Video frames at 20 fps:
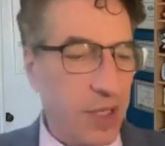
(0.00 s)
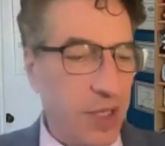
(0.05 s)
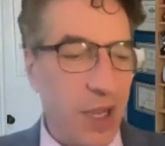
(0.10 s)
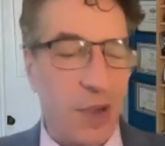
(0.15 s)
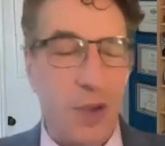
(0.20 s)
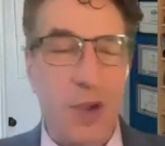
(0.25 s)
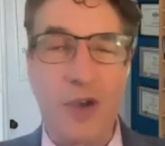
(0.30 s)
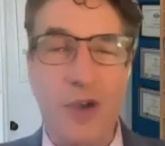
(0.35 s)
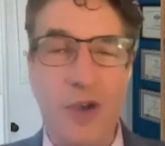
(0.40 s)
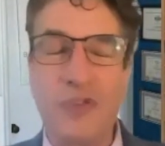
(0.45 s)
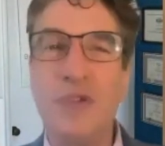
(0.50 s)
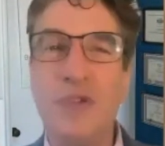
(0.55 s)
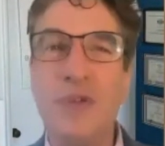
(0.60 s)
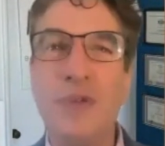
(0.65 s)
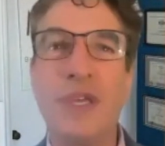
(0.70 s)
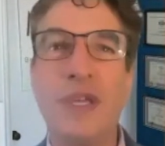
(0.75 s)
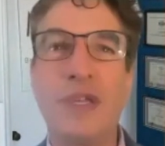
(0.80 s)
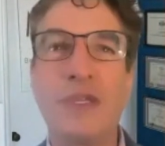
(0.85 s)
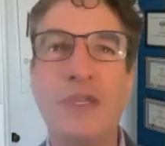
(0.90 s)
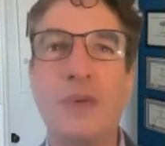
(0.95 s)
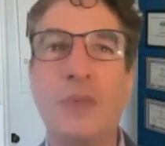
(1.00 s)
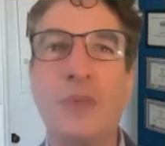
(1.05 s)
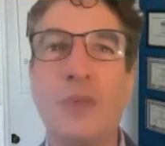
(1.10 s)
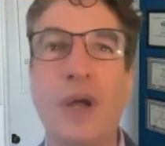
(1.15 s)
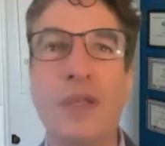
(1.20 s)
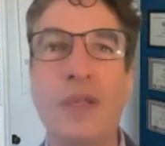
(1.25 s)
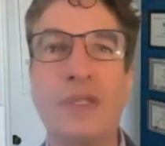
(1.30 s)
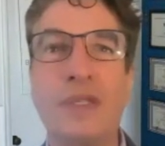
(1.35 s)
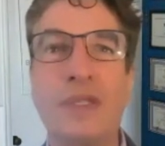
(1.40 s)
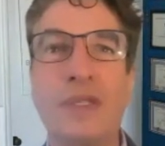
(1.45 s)
knock off two things at
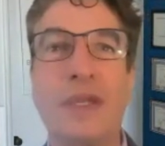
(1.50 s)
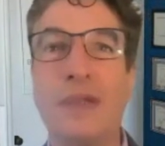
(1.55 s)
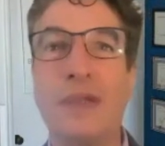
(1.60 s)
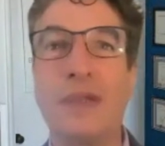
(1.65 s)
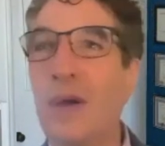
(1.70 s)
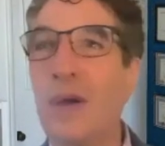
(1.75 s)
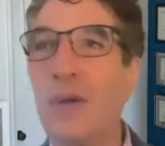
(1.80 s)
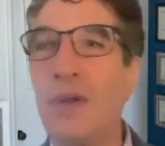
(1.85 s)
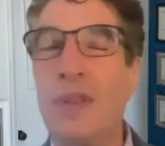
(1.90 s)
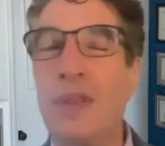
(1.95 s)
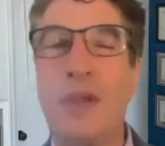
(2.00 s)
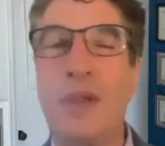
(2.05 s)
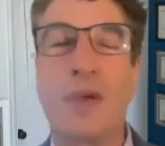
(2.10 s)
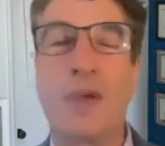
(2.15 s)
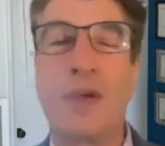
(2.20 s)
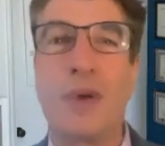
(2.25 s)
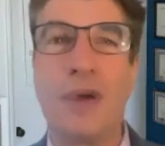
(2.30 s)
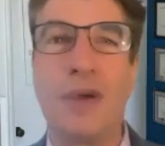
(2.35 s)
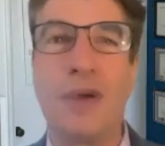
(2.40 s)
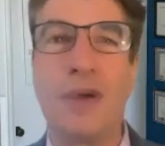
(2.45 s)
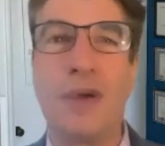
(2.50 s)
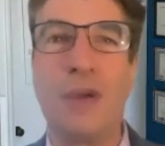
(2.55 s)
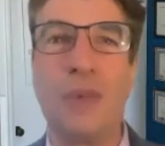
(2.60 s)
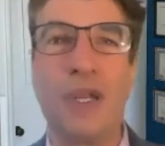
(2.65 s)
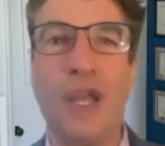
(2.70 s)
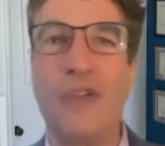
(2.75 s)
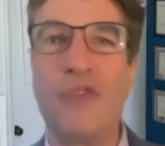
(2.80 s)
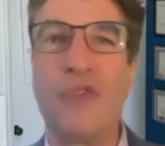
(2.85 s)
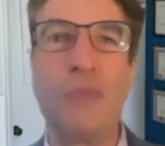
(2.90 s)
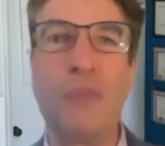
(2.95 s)
once and go to the aquarium
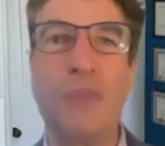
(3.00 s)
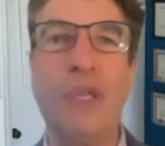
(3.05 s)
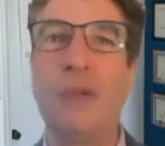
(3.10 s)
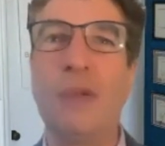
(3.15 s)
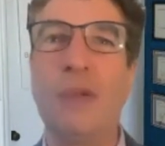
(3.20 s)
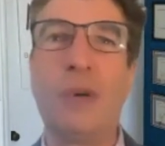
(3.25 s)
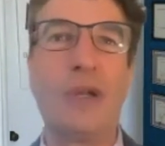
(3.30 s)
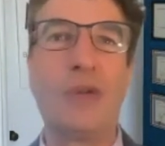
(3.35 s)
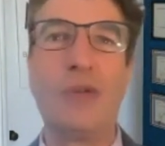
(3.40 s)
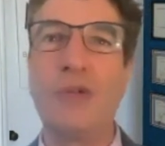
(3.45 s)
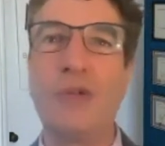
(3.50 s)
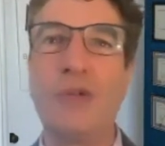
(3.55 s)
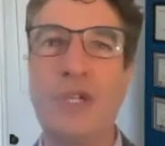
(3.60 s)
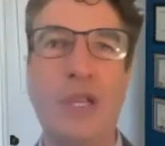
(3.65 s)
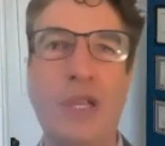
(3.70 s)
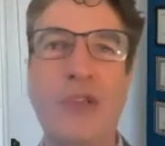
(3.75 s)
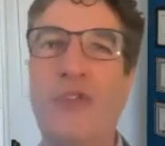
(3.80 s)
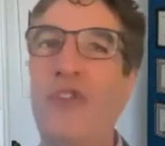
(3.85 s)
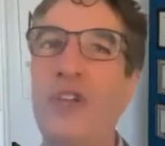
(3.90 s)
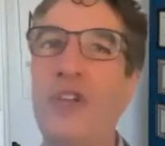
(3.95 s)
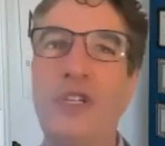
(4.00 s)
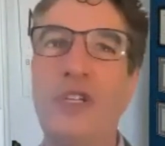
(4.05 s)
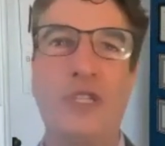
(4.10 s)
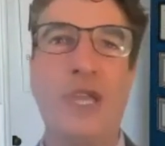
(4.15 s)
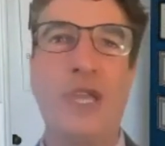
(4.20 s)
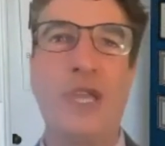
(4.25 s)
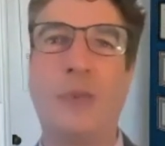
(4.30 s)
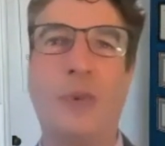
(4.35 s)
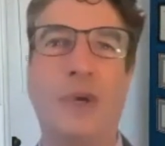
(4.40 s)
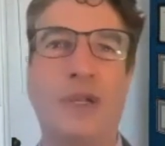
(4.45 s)
and have a peanut butter and jellyfish
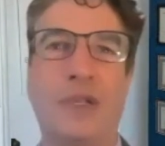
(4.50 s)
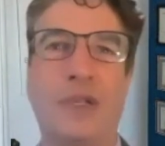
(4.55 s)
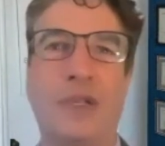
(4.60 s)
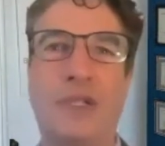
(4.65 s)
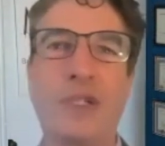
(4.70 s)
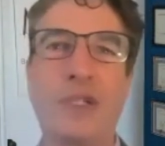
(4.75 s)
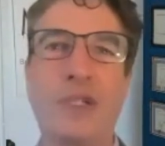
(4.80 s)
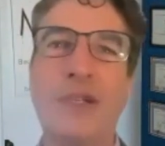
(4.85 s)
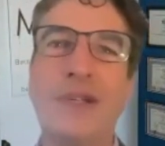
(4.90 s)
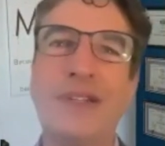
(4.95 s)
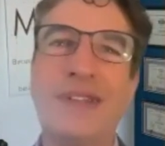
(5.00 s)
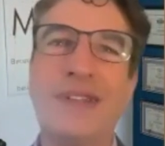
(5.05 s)
sandwich?